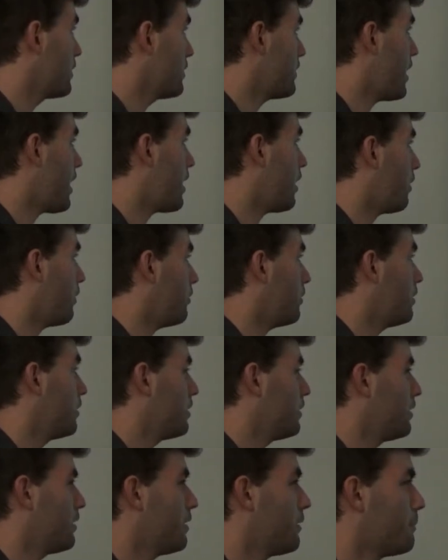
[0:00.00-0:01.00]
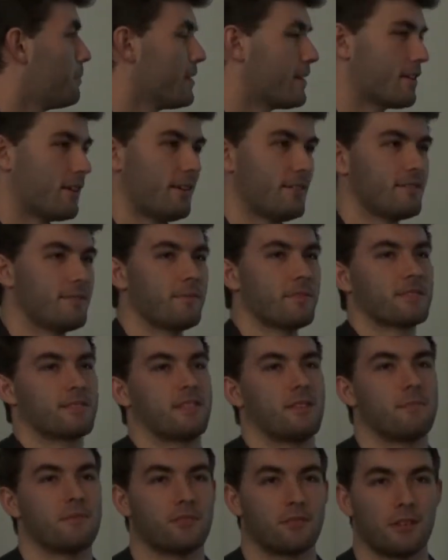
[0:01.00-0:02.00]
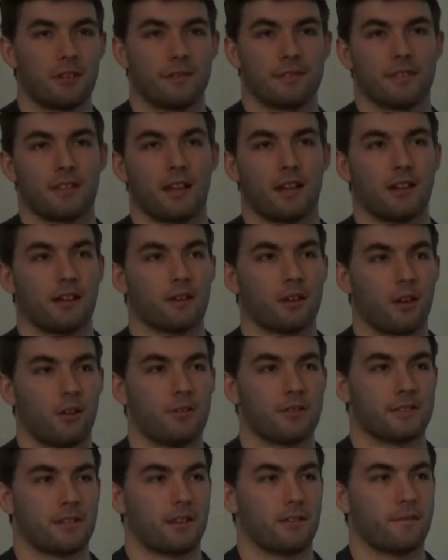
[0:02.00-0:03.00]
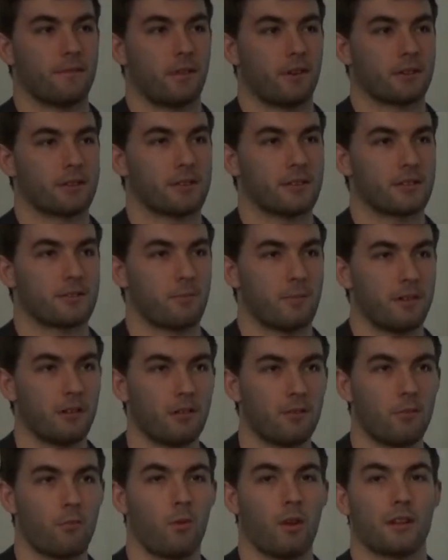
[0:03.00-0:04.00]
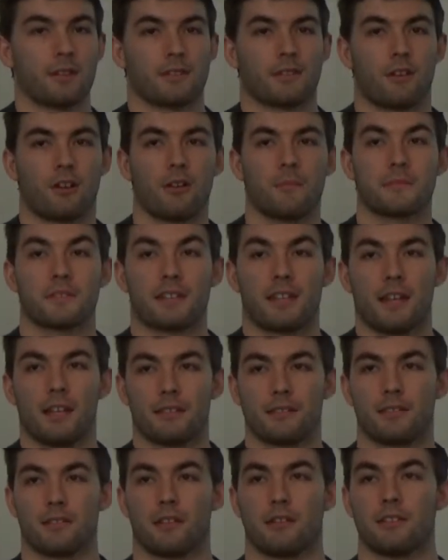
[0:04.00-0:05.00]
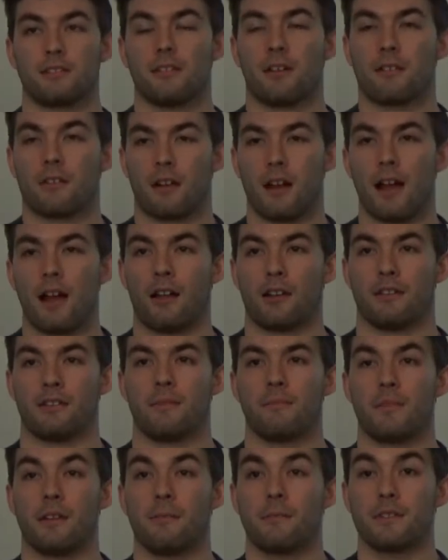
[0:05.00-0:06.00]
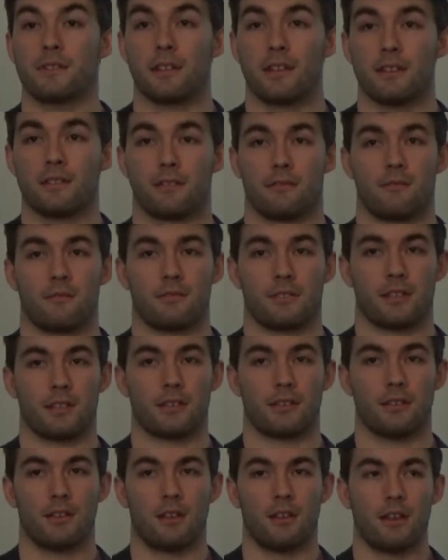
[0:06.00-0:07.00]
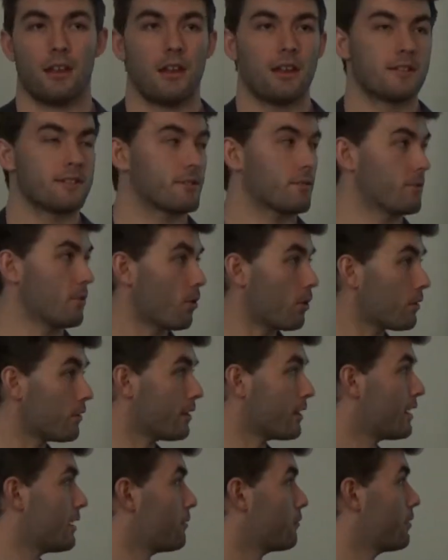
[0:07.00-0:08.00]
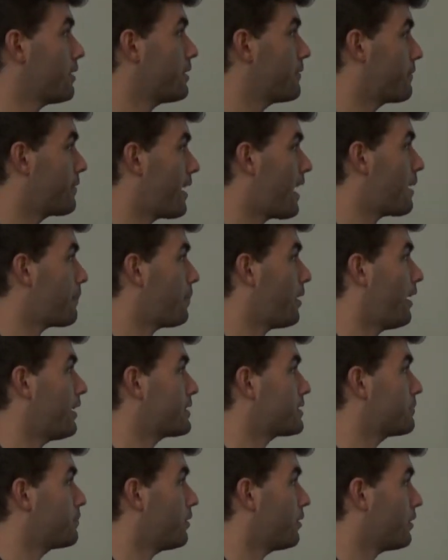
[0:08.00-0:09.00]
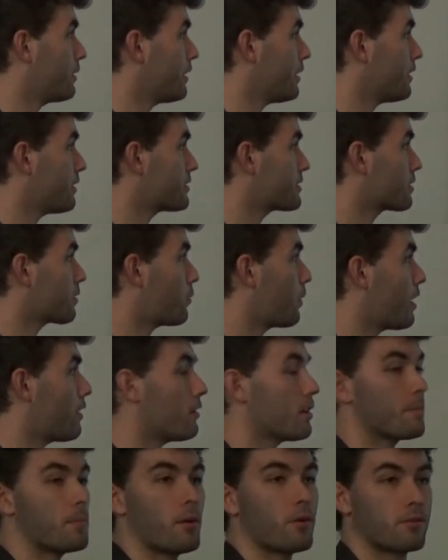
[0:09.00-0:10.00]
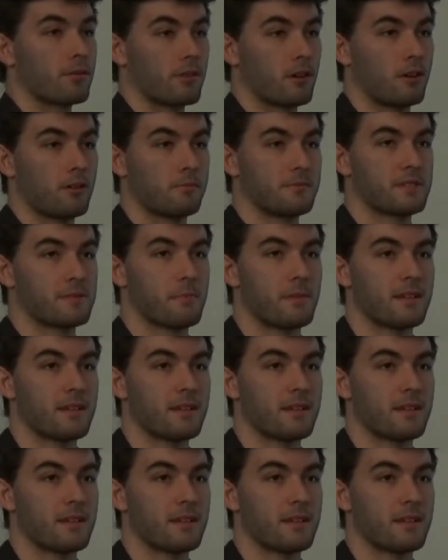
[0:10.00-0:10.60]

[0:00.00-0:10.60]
Now, Because of the symmetry of sine and cosine functions, we don't want terms canceling each other out in the minimization routine. So in order to get rid of that possibility, squaring both terms